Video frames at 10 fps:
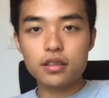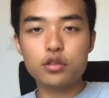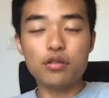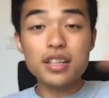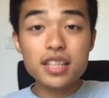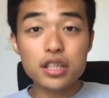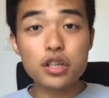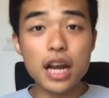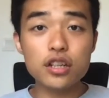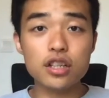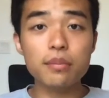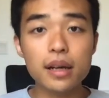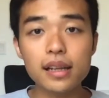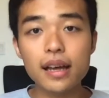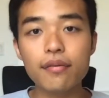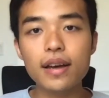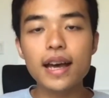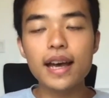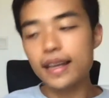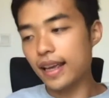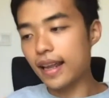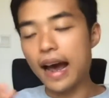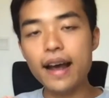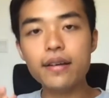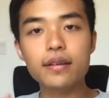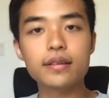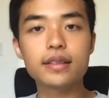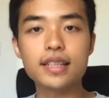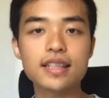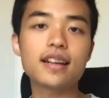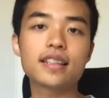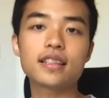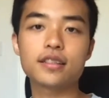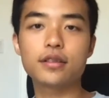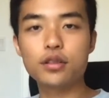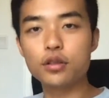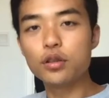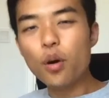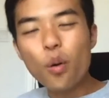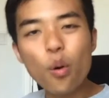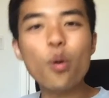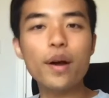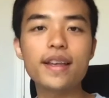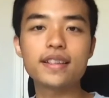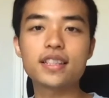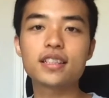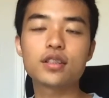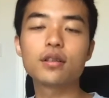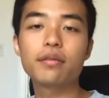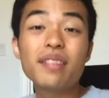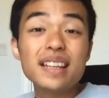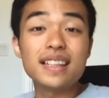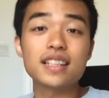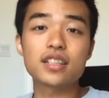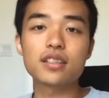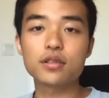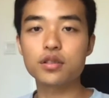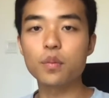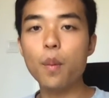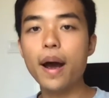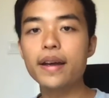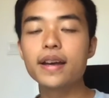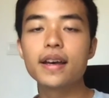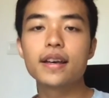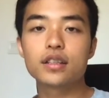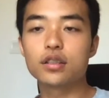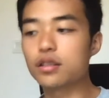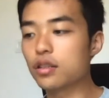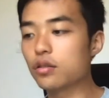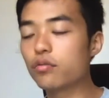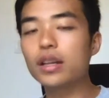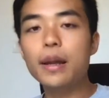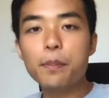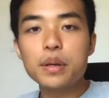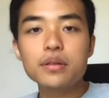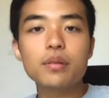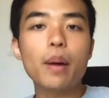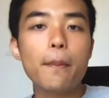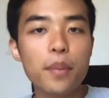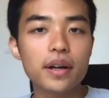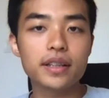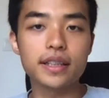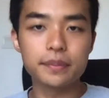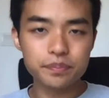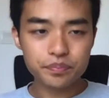drastic change in my life, then I decided to go all in to fitness, to really build my body,